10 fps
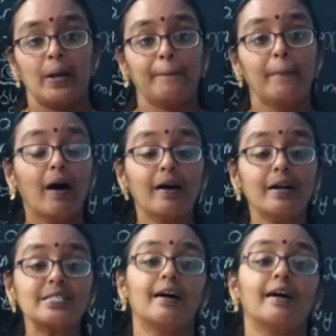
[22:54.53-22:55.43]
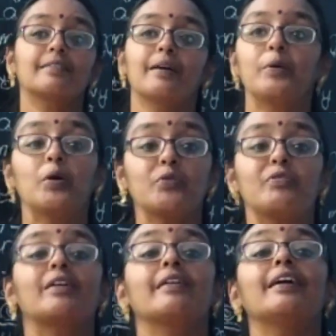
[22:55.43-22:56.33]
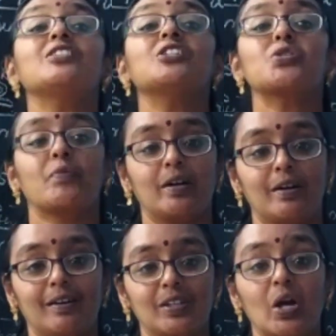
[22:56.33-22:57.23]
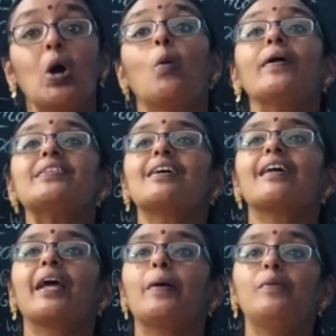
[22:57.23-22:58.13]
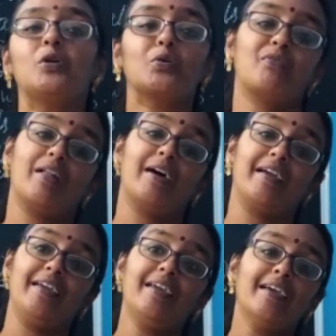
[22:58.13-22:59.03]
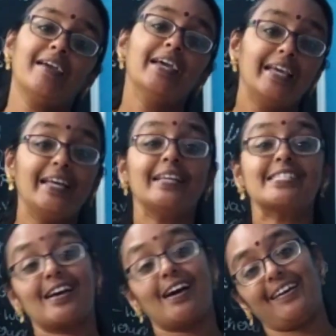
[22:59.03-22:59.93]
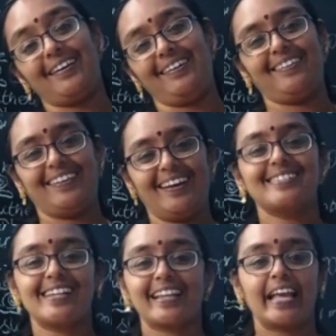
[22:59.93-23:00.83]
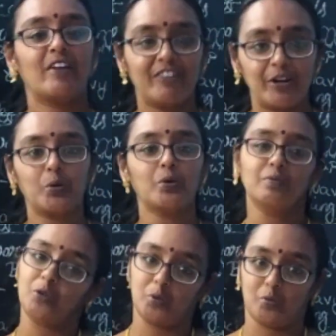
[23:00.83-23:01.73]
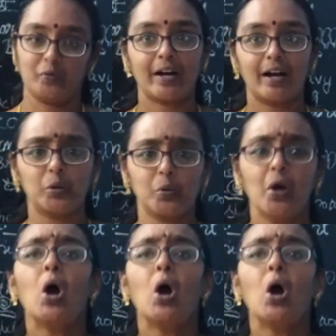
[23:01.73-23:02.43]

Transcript: Birds are the beautiful creatures of the earth which are able to fly in sky. Can we do? No, we can't do.